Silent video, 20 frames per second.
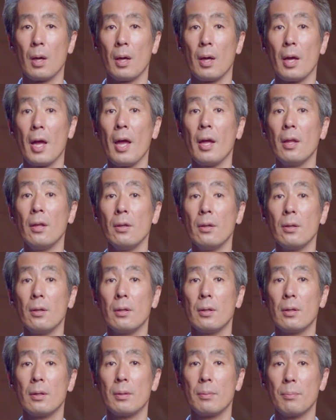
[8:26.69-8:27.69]
and
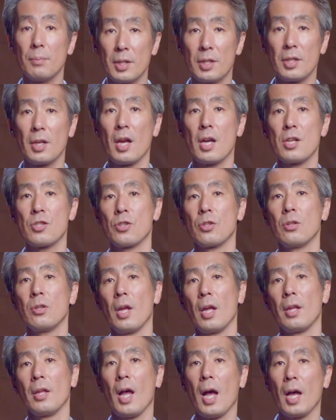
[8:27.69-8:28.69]
mitigation
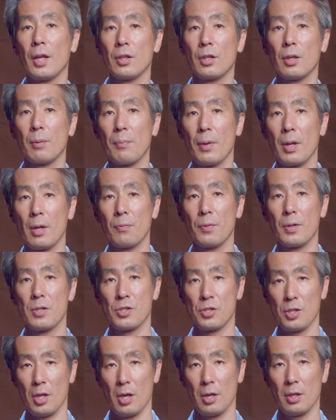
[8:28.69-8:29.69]
and other benefit
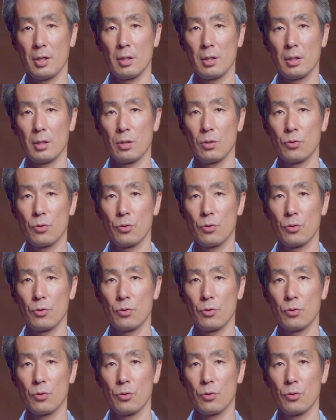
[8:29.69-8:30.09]
sharing